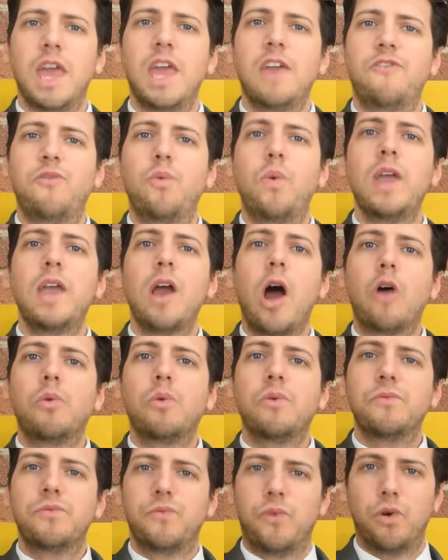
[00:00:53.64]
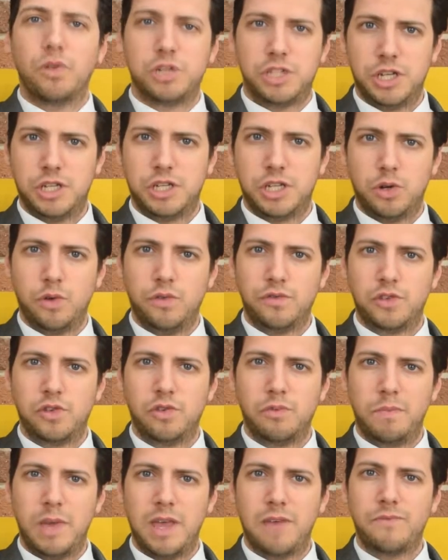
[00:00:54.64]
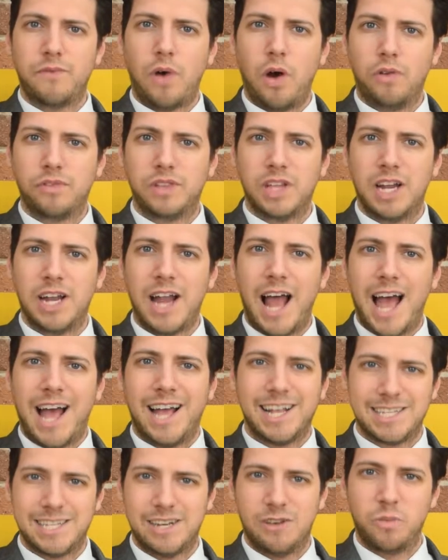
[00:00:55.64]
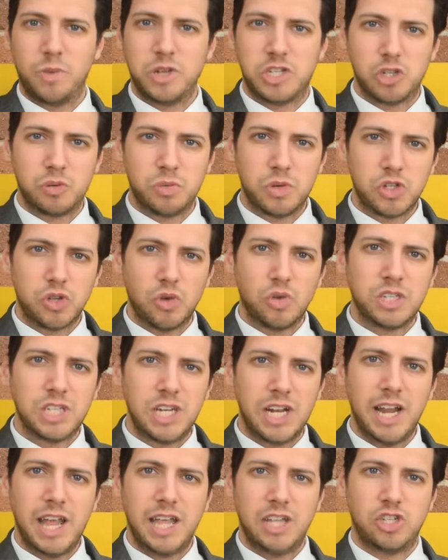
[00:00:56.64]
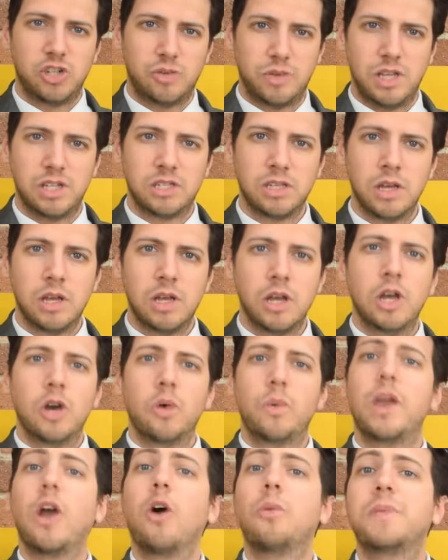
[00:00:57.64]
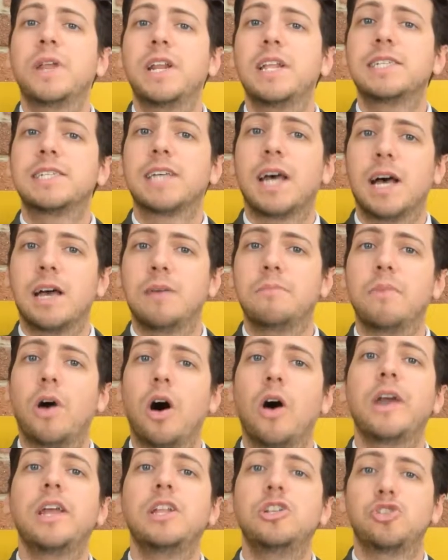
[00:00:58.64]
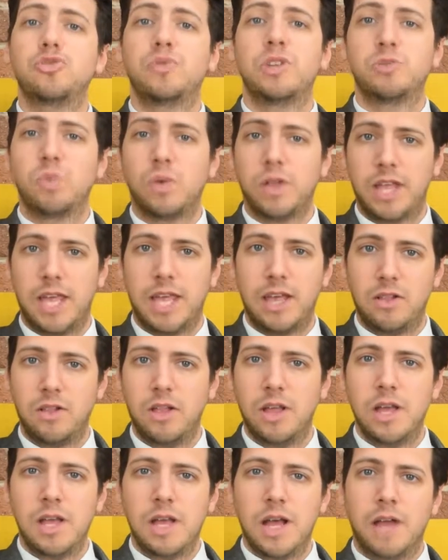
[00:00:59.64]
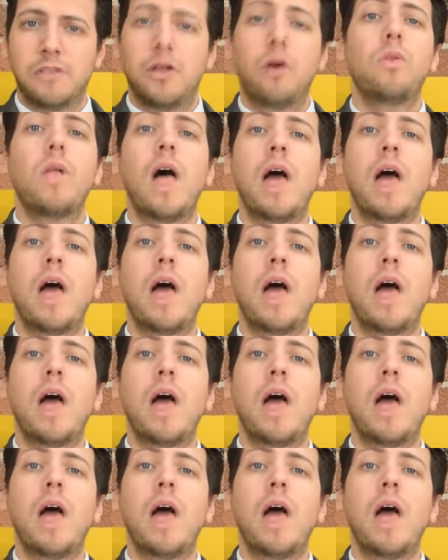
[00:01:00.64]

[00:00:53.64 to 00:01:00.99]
If we are unfortunate enough to be involved in an accident which has resulted in injuries, we hope that in time our injuries will heal and the whole